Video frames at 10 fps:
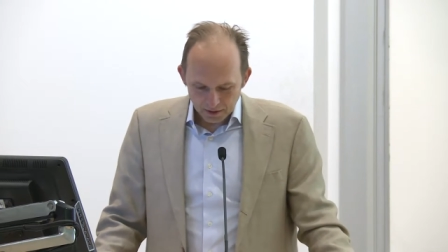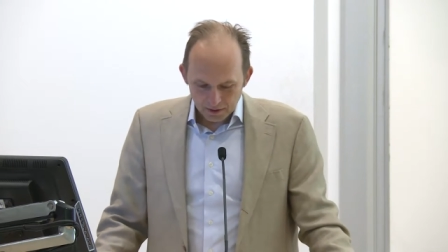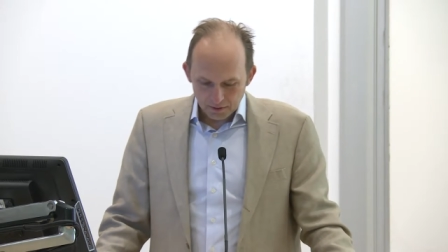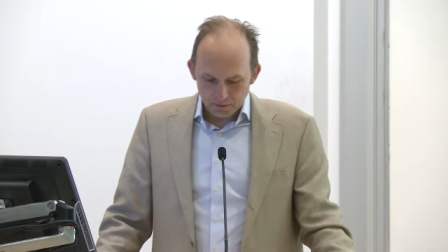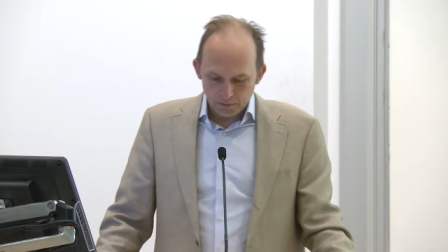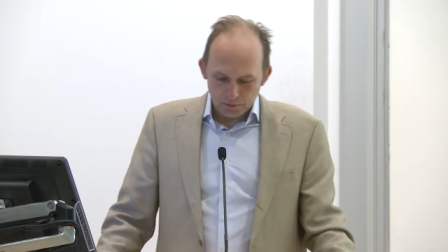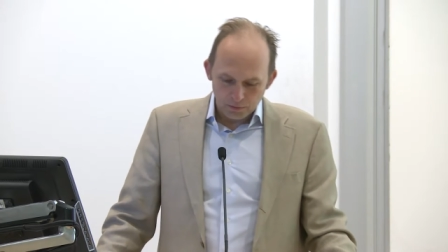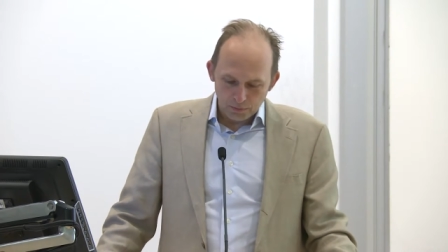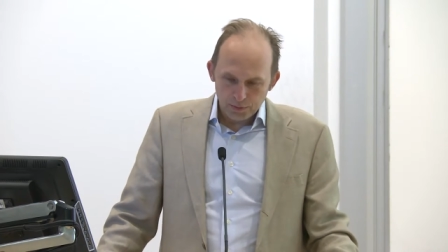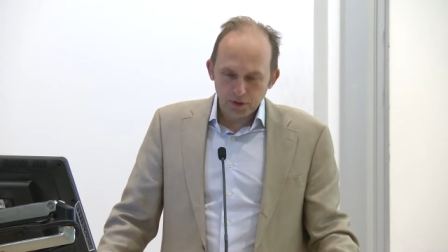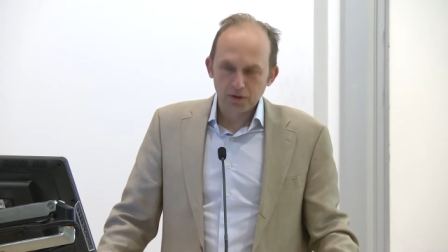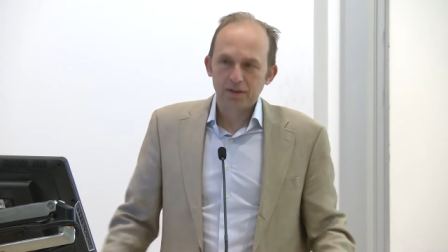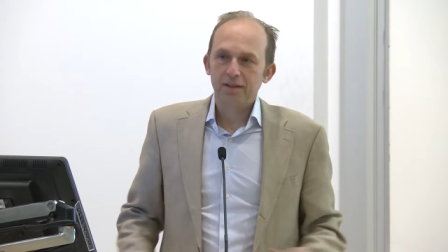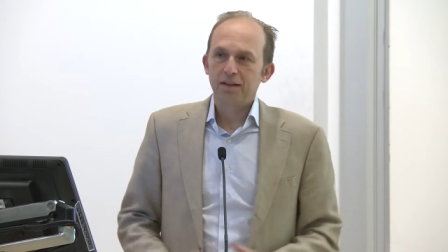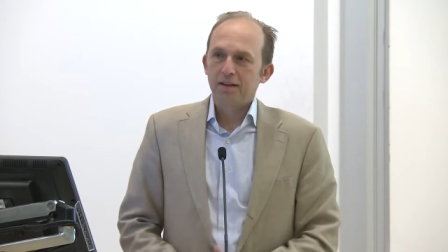the
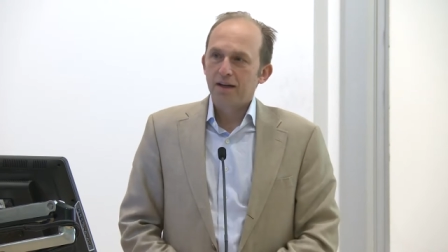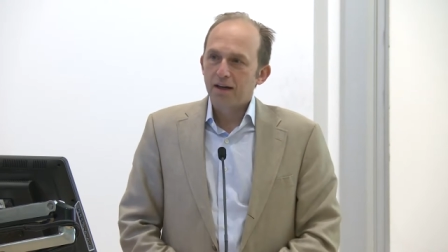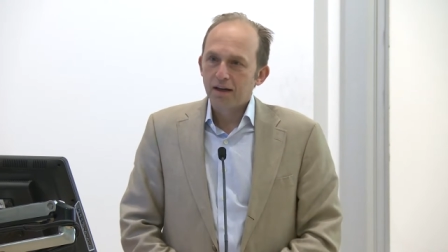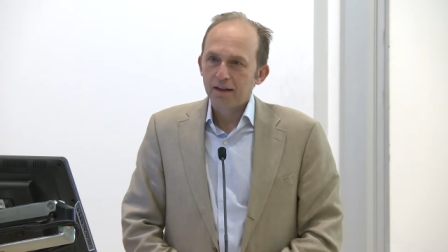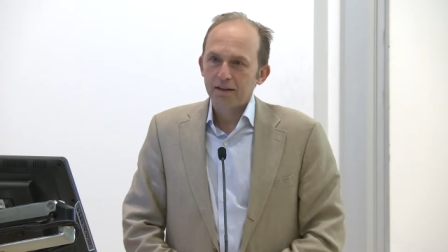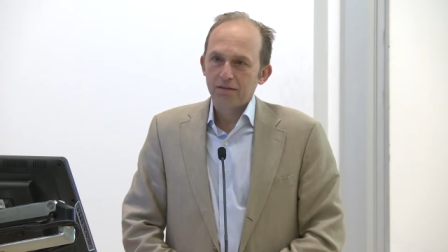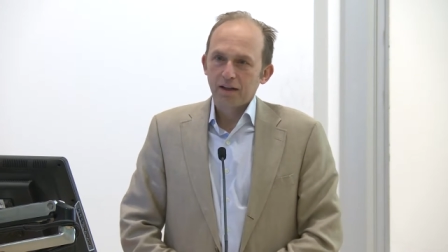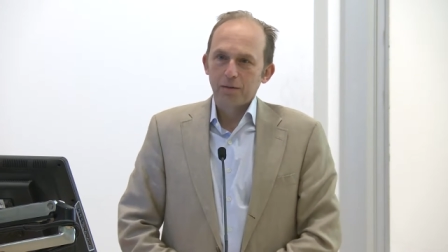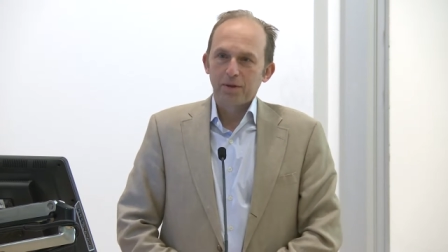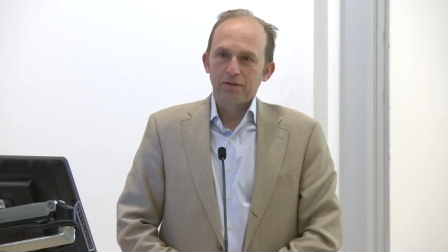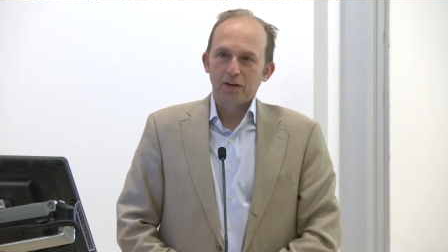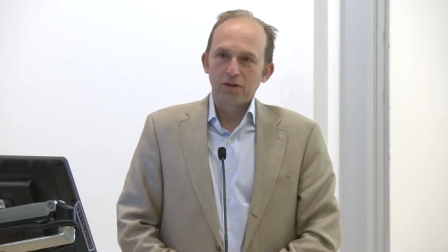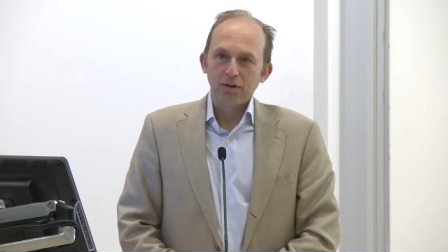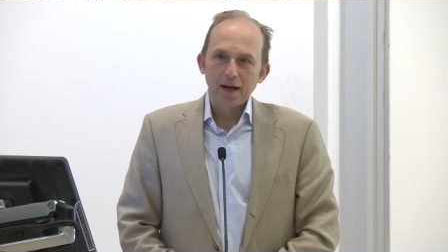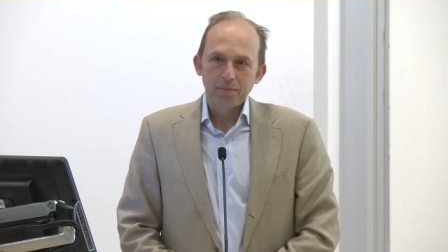Puritan colony developing very
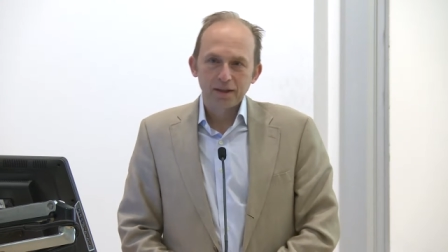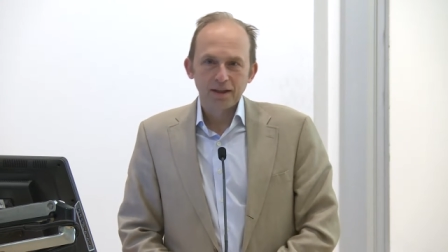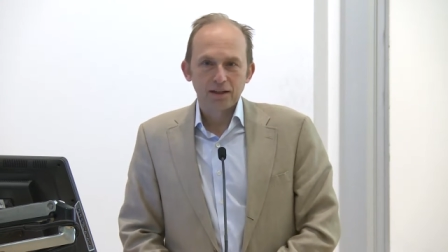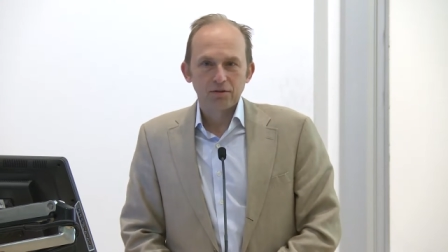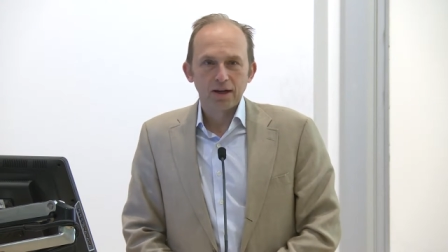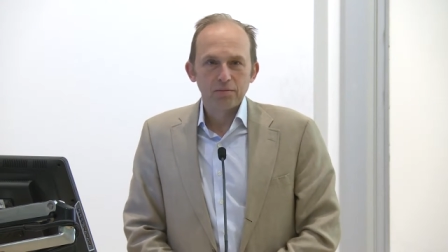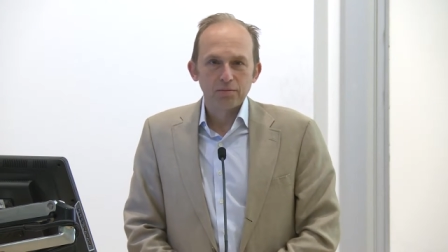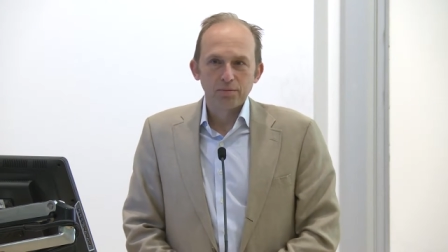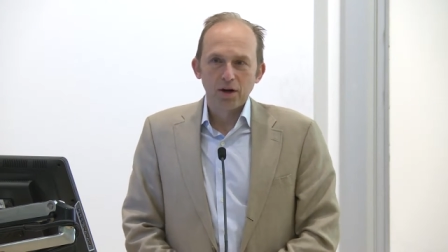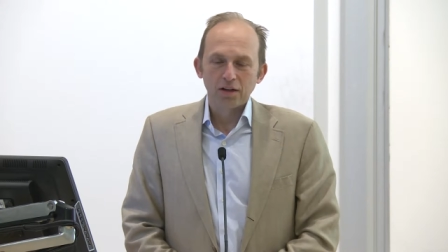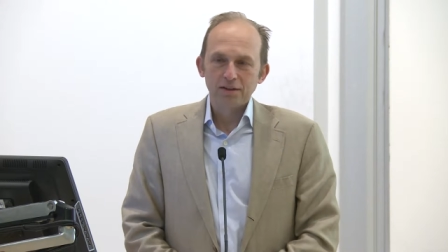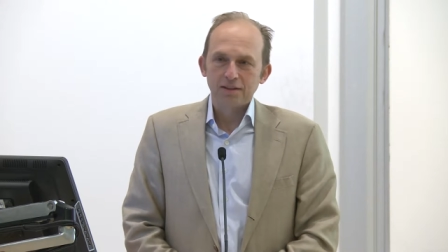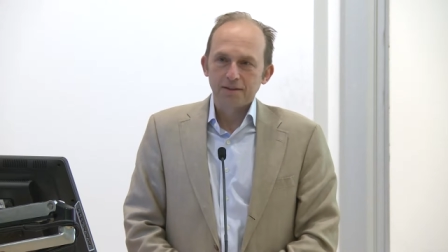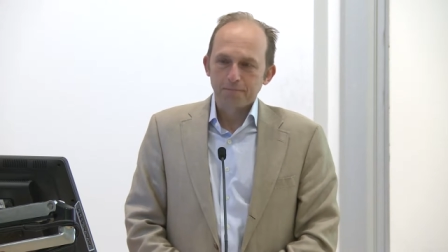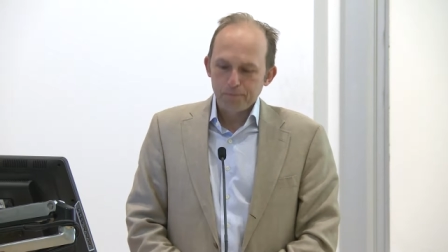rapidly around
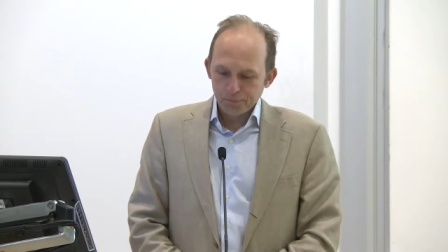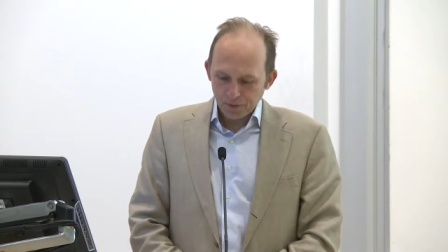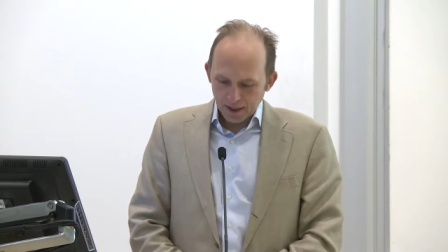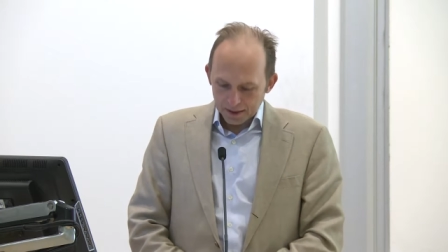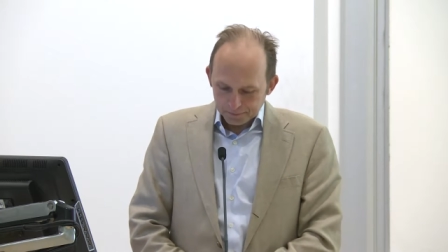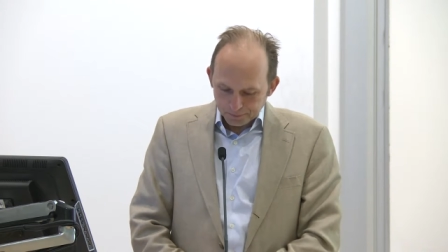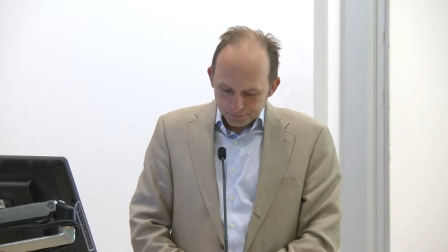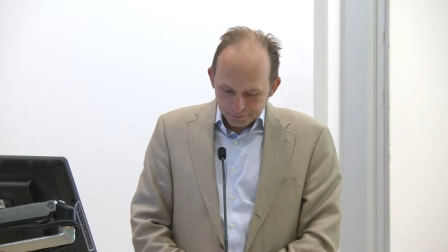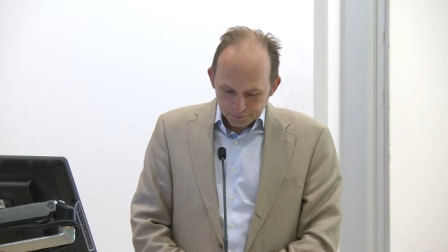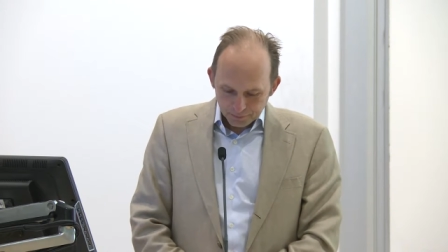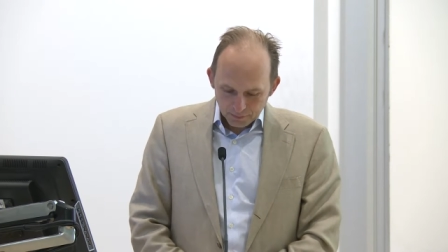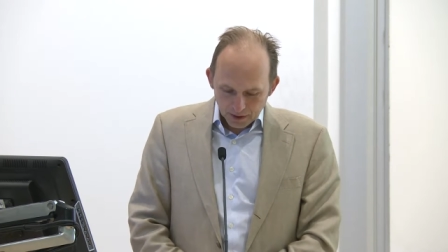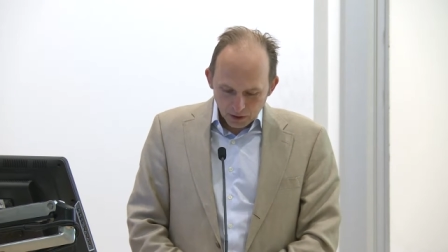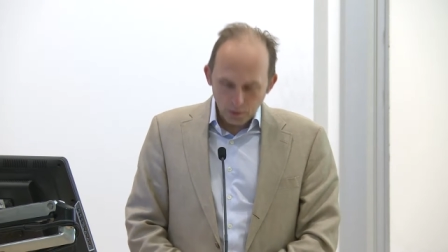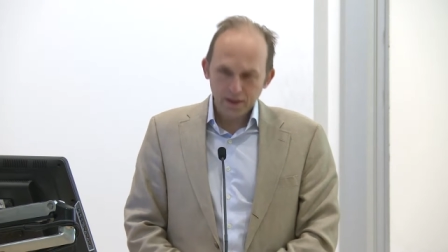Boston, and
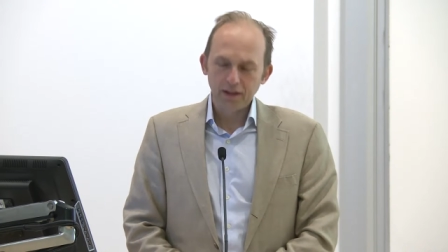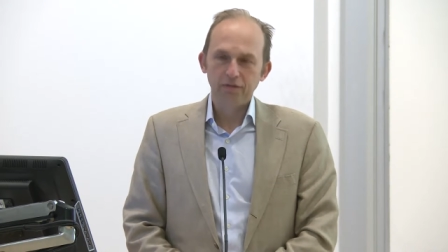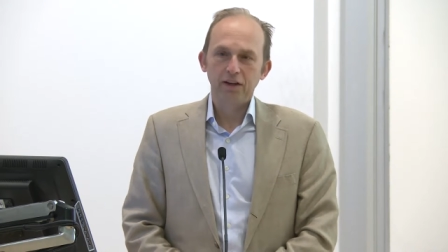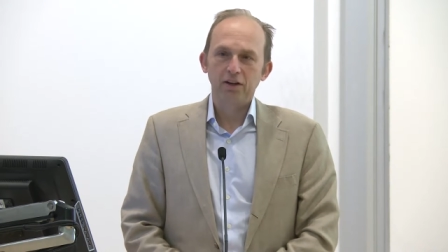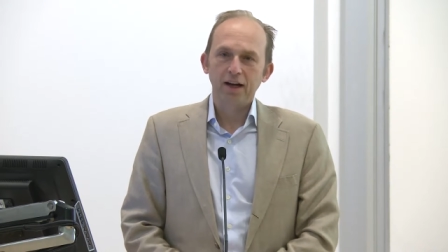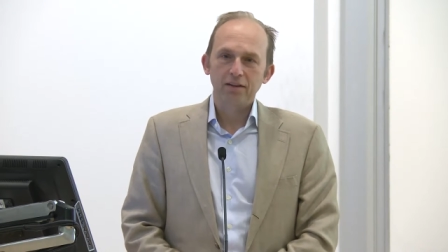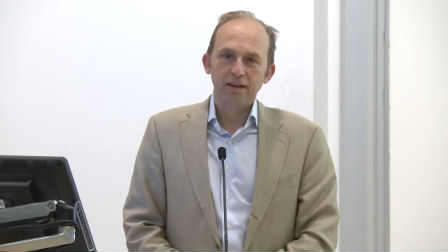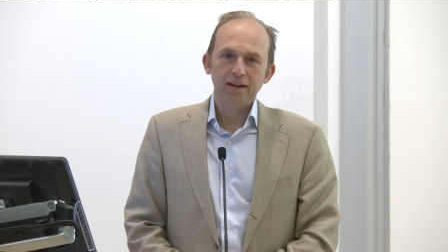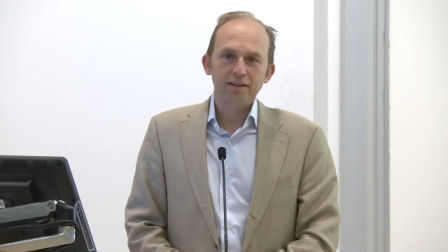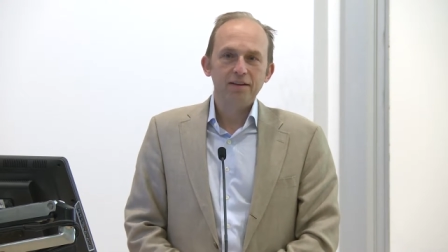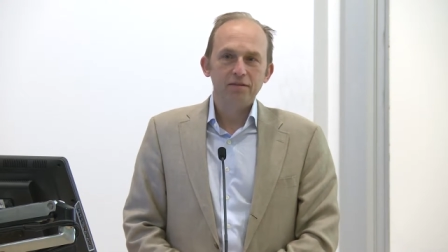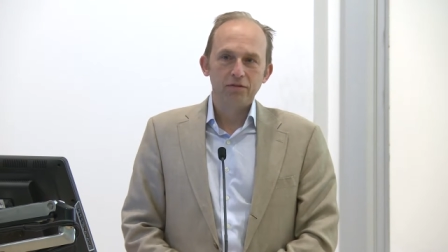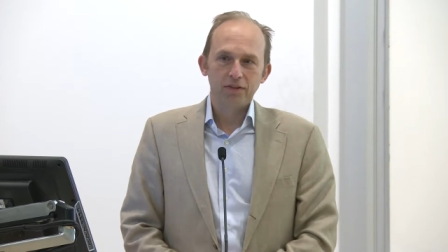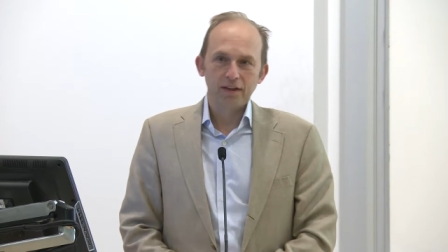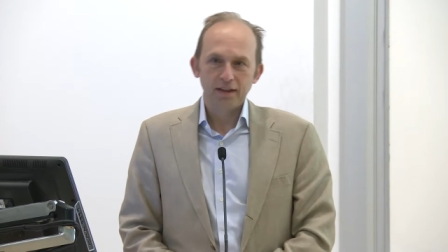quickly figured out that he didn't
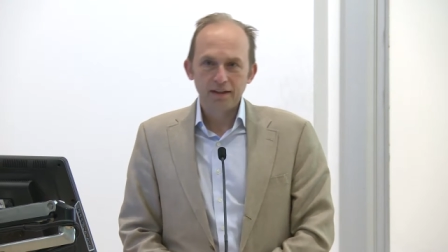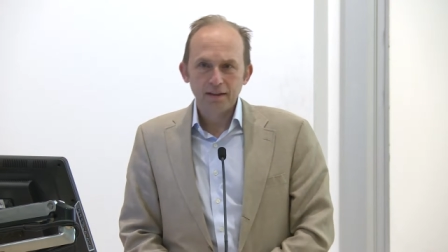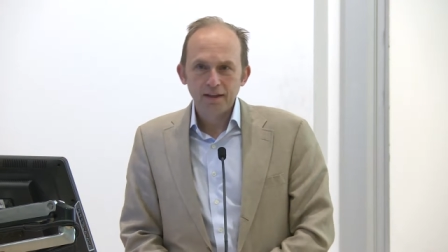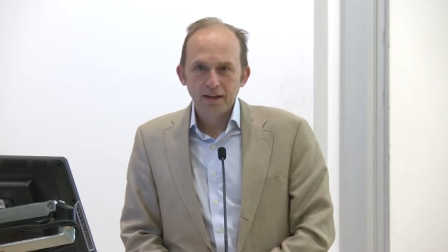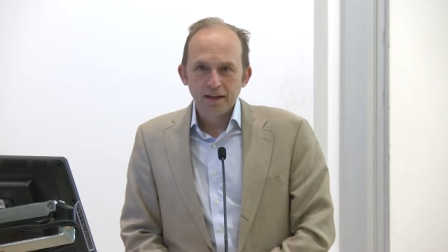fit in